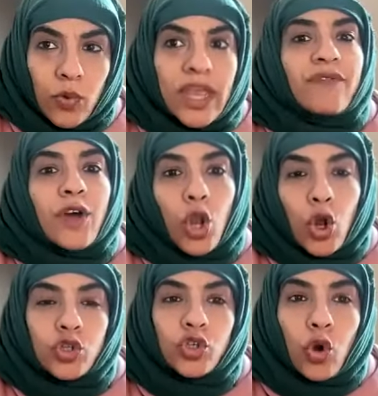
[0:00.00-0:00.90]
We have a
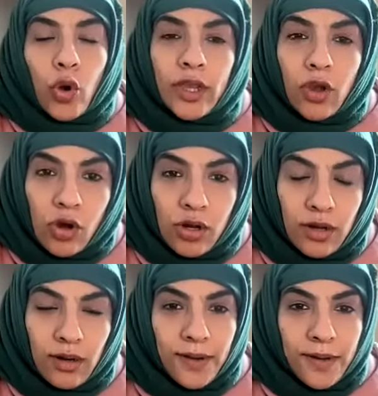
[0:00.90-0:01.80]
lot going
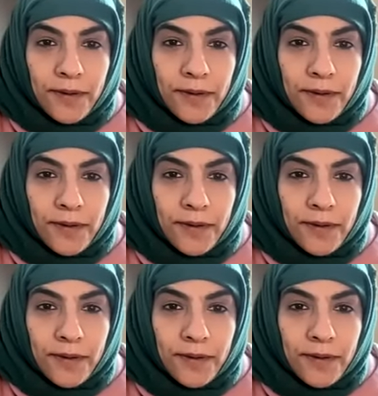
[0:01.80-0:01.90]
on.